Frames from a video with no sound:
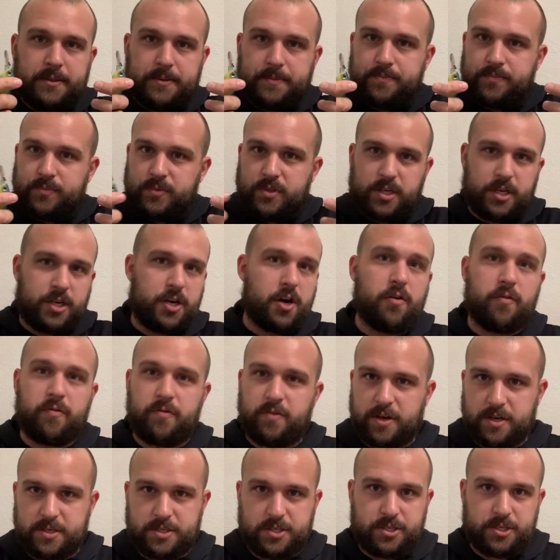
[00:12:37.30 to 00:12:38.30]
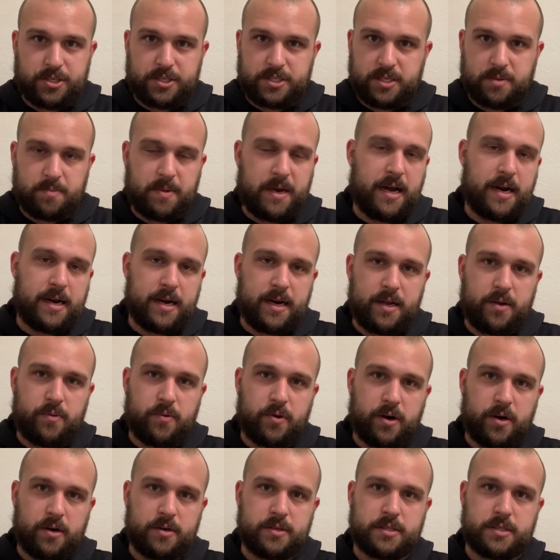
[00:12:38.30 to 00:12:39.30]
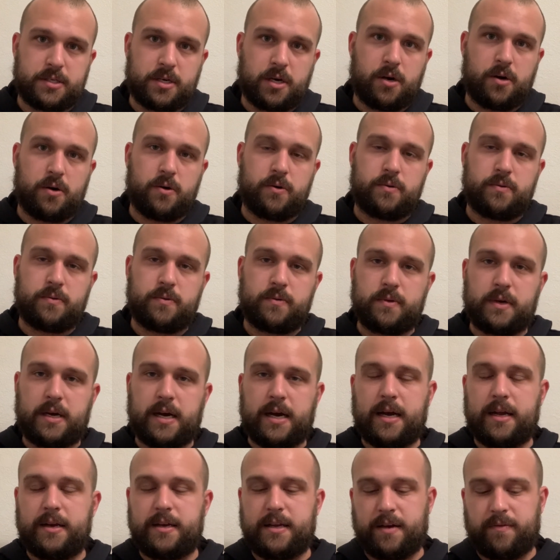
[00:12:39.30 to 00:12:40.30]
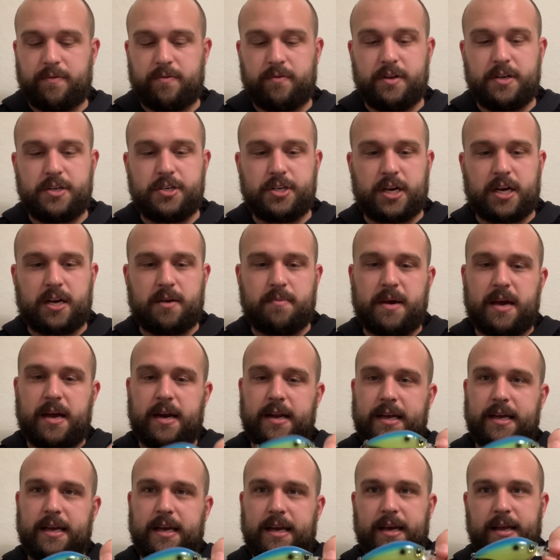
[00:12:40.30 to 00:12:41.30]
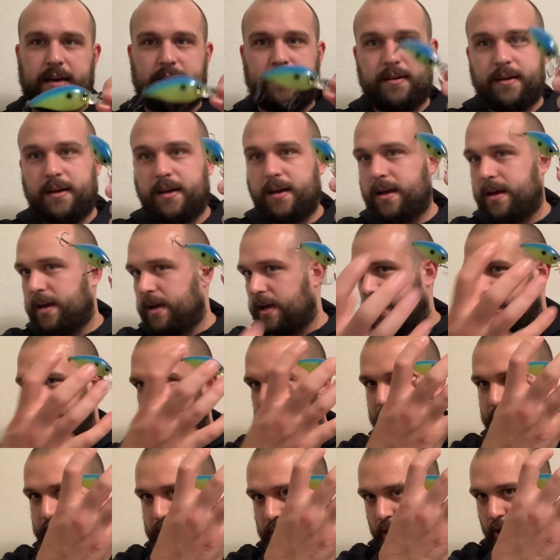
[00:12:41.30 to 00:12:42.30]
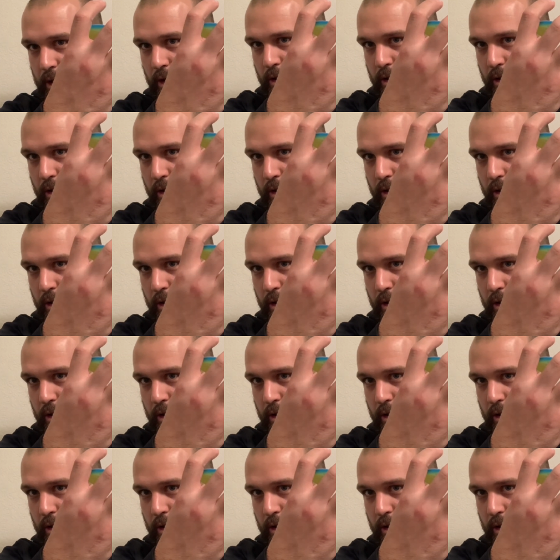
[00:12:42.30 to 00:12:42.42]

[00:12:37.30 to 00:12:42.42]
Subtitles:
to go fish just about anywhere. So definitely check them out. Again, internal